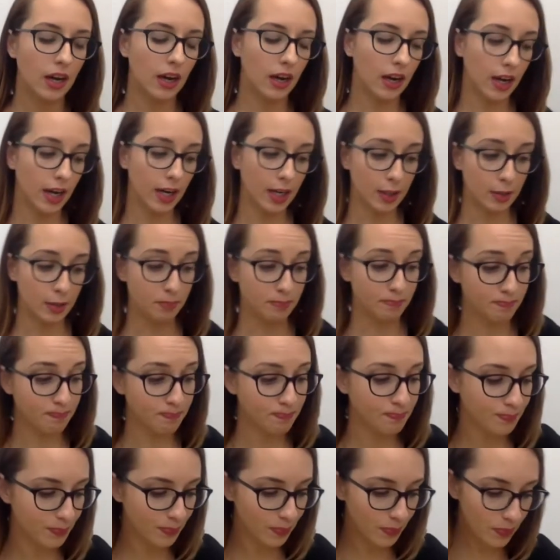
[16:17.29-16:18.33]

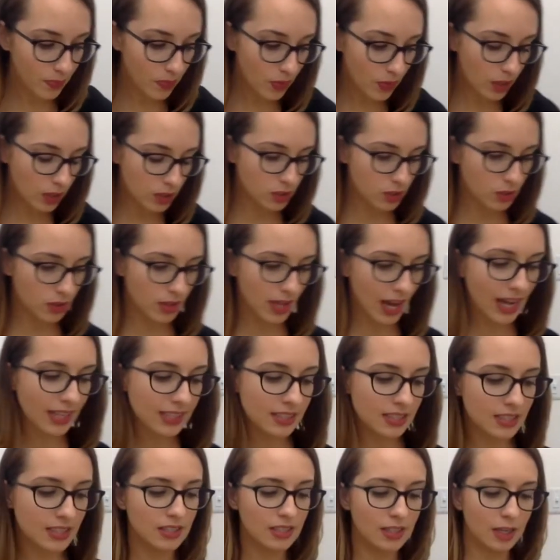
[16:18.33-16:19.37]
So
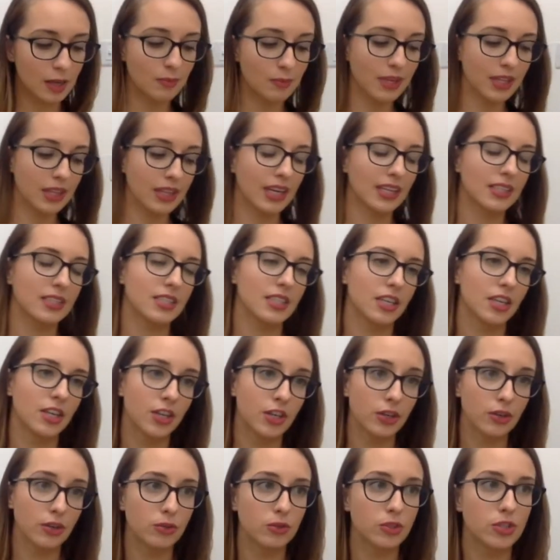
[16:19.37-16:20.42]
that's a
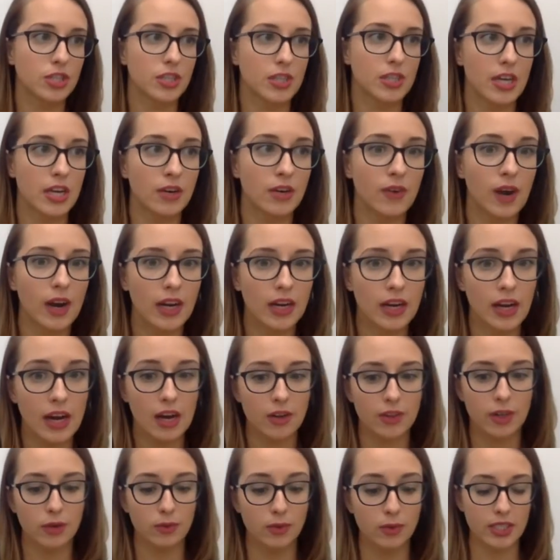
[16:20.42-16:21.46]
huge thing right
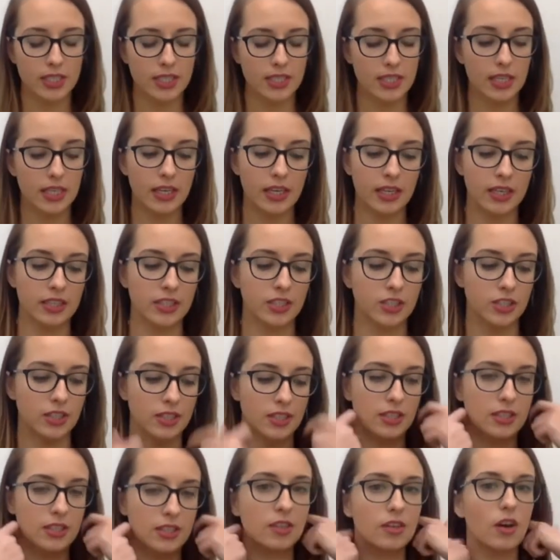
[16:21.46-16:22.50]
now that we're seeing, is
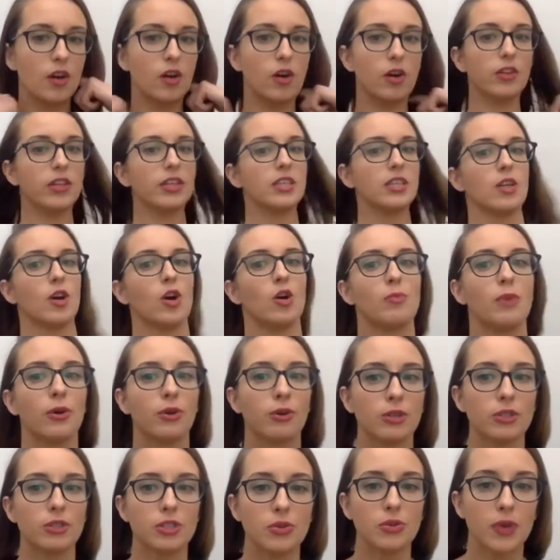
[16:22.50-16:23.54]
just all these
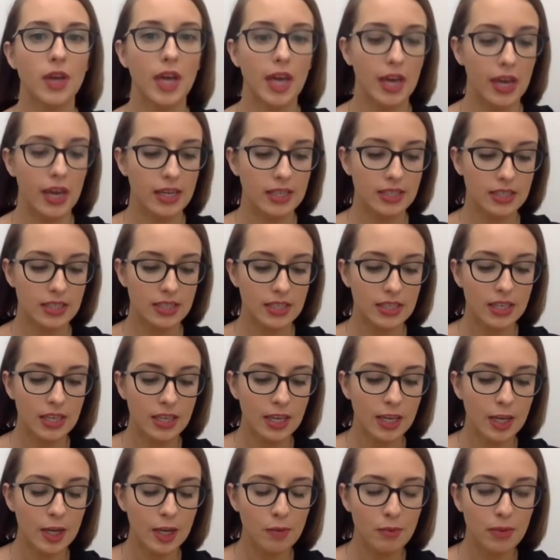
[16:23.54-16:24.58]
homeowners who can't
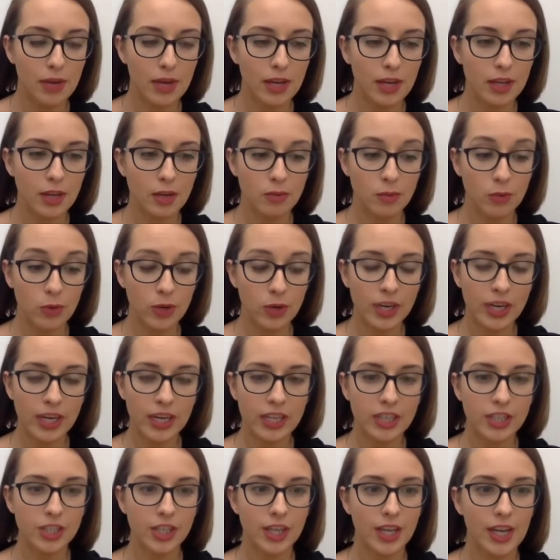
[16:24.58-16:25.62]
pay their
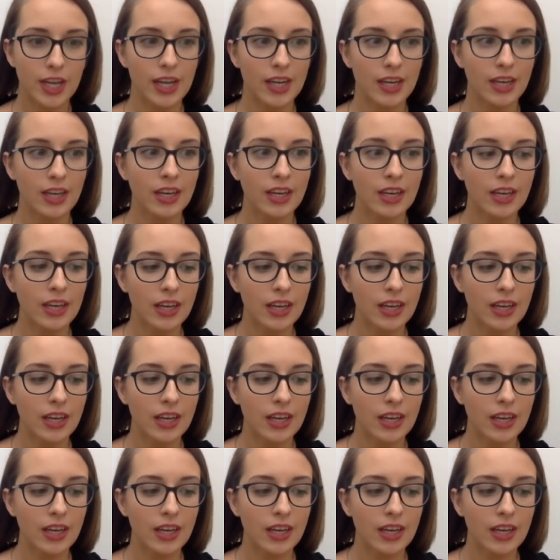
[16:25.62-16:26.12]
mortgage. And